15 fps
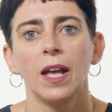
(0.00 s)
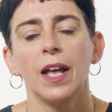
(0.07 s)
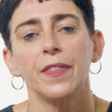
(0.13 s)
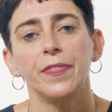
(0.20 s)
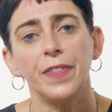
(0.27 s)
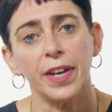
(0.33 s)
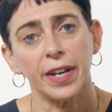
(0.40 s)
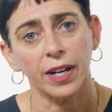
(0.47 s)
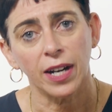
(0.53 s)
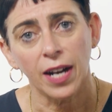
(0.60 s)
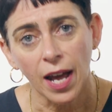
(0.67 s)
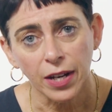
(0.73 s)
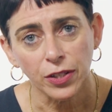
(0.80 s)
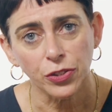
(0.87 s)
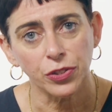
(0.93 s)
Their
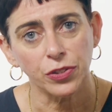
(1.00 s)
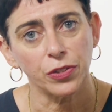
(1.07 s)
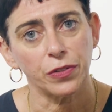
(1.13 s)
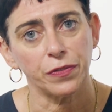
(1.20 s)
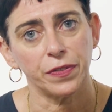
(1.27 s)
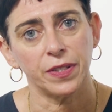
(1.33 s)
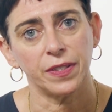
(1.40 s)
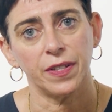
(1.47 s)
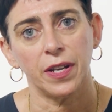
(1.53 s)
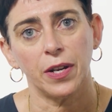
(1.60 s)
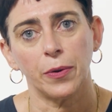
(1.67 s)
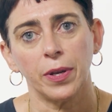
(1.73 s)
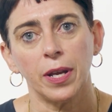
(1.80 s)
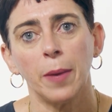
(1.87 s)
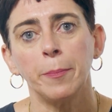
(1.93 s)
large surface
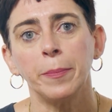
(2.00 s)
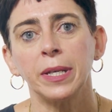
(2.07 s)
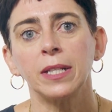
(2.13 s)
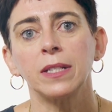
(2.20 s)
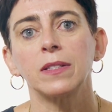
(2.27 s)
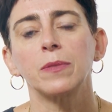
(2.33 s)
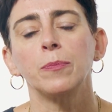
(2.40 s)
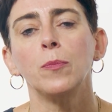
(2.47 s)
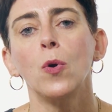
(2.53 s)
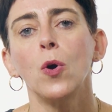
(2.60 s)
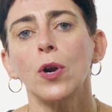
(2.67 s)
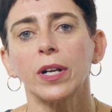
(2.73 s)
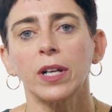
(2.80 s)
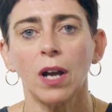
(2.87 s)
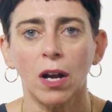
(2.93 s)
area means
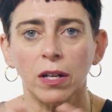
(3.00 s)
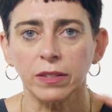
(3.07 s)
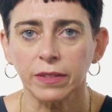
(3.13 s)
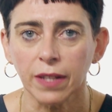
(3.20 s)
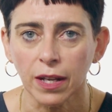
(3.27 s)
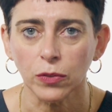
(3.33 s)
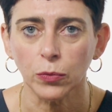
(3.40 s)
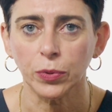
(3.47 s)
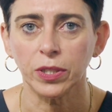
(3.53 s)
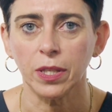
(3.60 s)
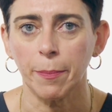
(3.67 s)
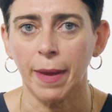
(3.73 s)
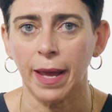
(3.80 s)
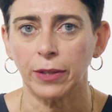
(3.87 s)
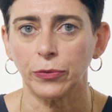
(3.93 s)
more contact with the
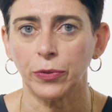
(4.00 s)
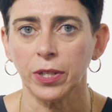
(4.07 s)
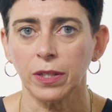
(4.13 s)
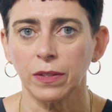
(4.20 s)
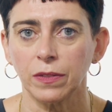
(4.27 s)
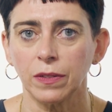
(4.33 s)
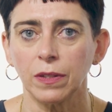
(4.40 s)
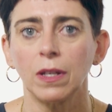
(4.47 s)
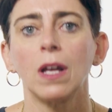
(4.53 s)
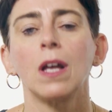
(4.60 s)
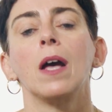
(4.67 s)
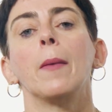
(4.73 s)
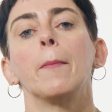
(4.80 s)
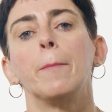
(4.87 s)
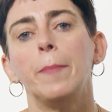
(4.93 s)
matrix,
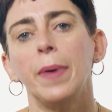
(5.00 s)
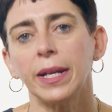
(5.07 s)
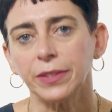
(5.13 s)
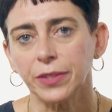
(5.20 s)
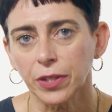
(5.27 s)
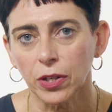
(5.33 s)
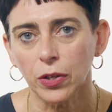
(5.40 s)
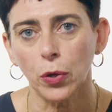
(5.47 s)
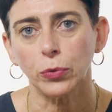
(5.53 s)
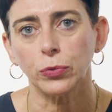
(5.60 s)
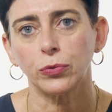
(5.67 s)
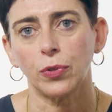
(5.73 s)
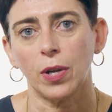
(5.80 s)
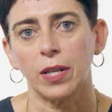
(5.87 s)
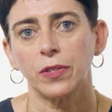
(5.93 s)
better load
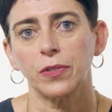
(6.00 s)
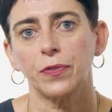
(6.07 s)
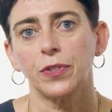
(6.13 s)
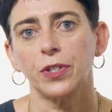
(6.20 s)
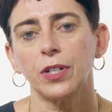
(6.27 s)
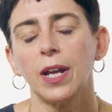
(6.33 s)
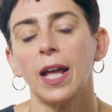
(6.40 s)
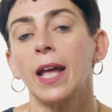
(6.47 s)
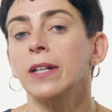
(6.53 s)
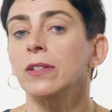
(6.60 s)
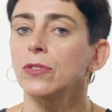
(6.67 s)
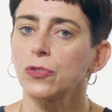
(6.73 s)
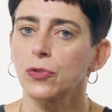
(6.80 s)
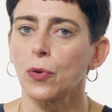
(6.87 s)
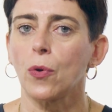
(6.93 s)
transfer, and
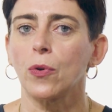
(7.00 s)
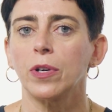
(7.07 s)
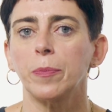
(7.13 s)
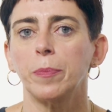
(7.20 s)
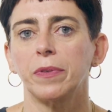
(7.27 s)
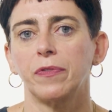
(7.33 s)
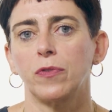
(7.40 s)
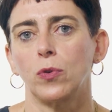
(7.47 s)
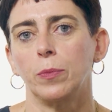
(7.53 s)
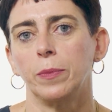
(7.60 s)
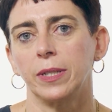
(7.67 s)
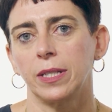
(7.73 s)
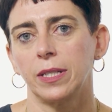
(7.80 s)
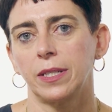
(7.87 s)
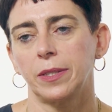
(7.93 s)
stronger
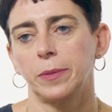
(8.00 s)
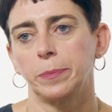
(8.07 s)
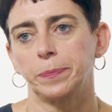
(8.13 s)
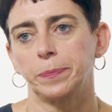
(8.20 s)
performance.